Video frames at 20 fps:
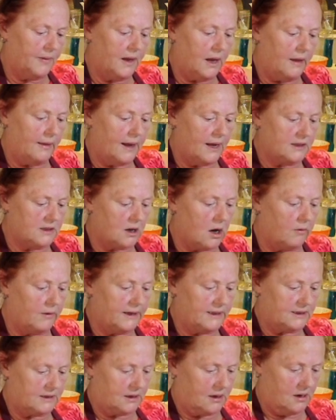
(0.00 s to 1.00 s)
And that's
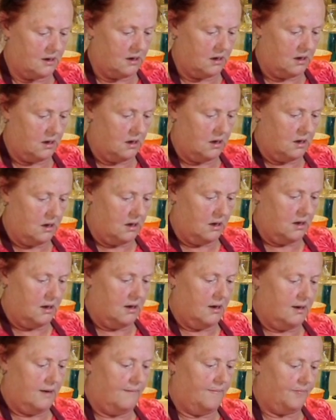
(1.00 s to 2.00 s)
always
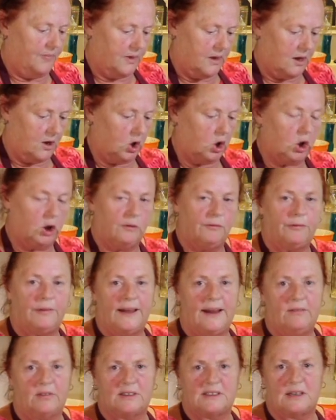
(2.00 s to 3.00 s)
a good
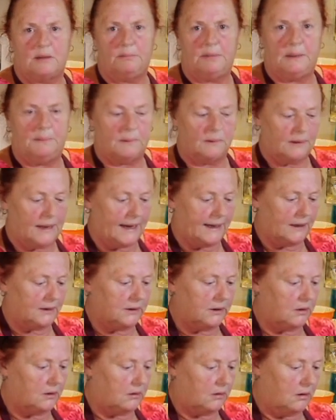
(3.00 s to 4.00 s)
flavor. Some people like a
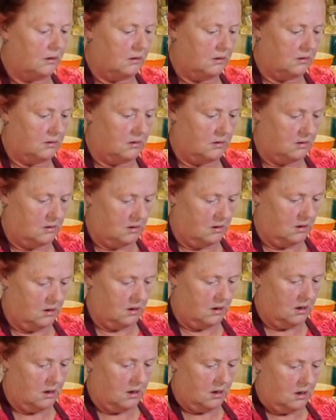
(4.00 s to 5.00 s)
little
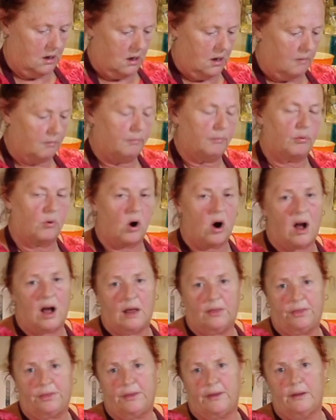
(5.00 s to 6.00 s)

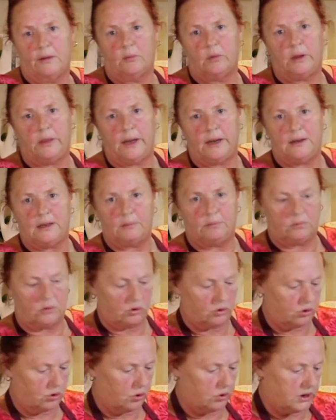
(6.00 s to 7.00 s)
broth when they dip
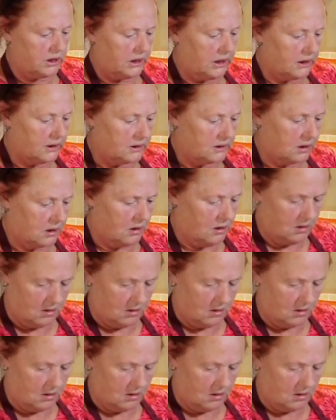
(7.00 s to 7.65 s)
their tortillas.